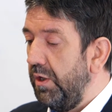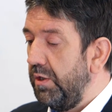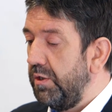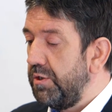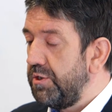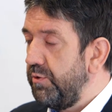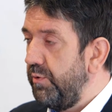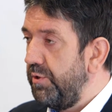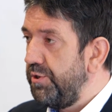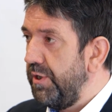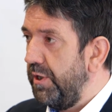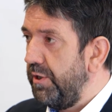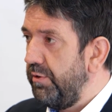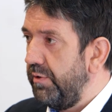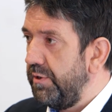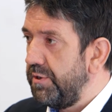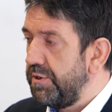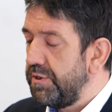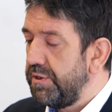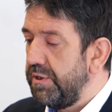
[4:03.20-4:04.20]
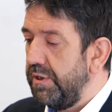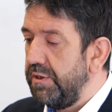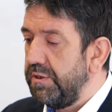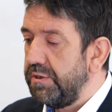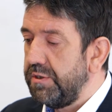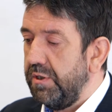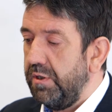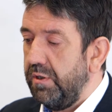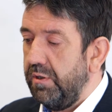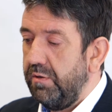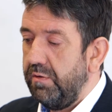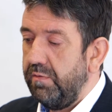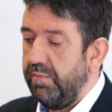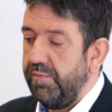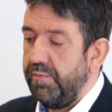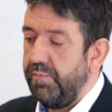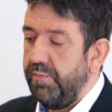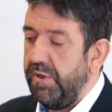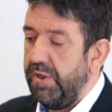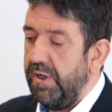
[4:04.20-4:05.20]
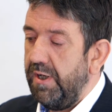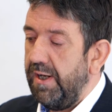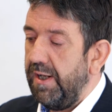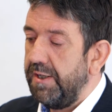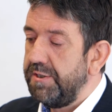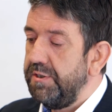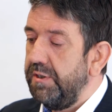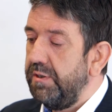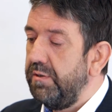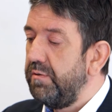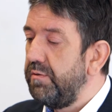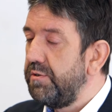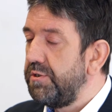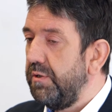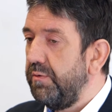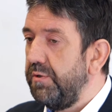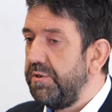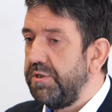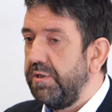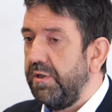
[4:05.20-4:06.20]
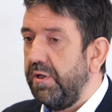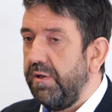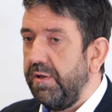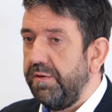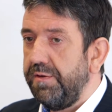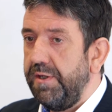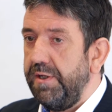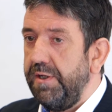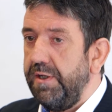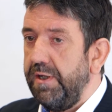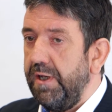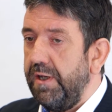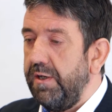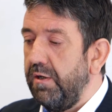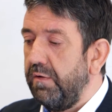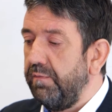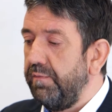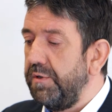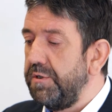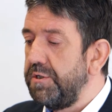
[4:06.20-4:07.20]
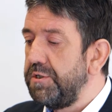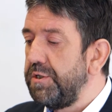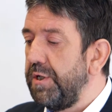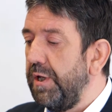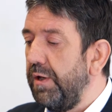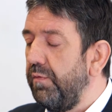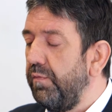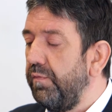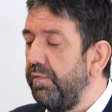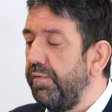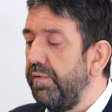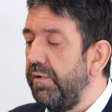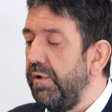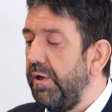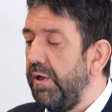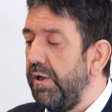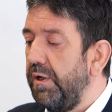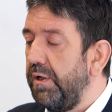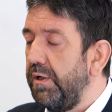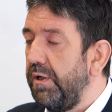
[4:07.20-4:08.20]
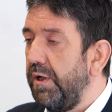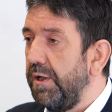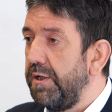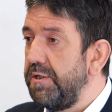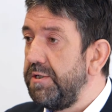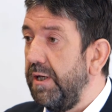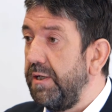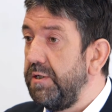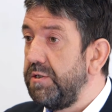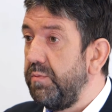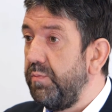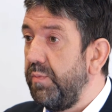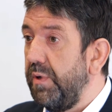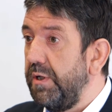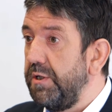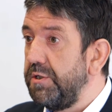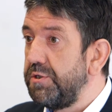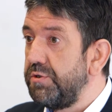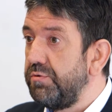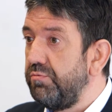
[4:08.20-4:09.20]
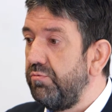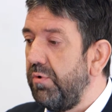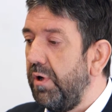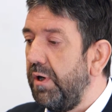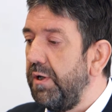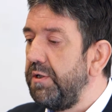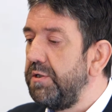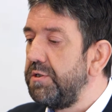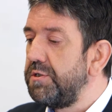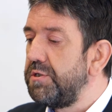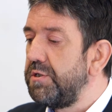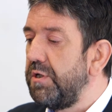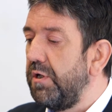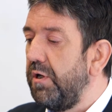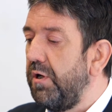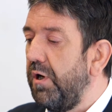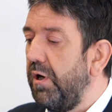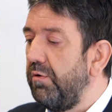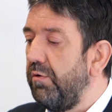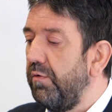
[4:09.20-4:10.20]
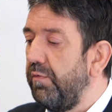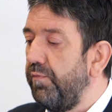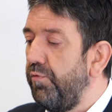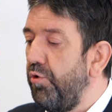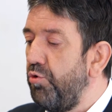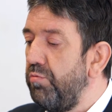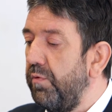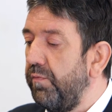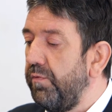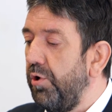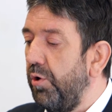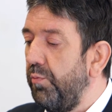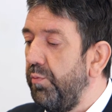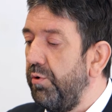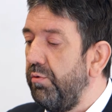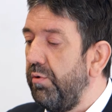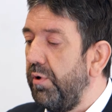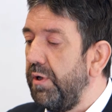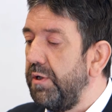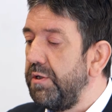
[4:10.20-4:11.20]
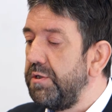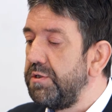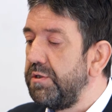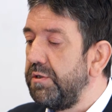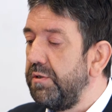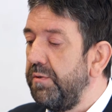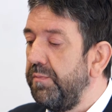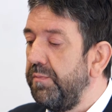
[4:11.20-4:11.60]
Sui generis is a bit of Latin, so it's a thing in of itself, like database rights are a form of copyright.